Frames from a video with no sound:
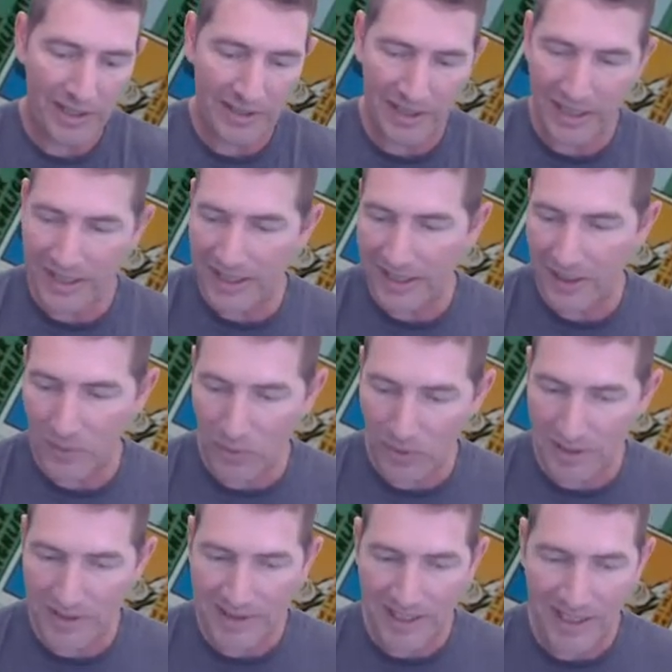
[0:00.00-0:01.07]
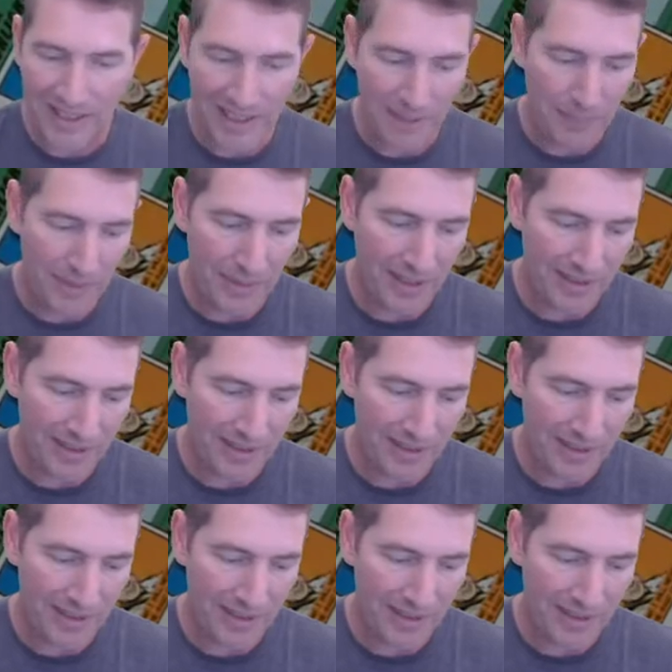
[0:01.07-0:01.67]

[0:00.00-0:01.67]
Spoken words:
Did I get any rookies out of that pack?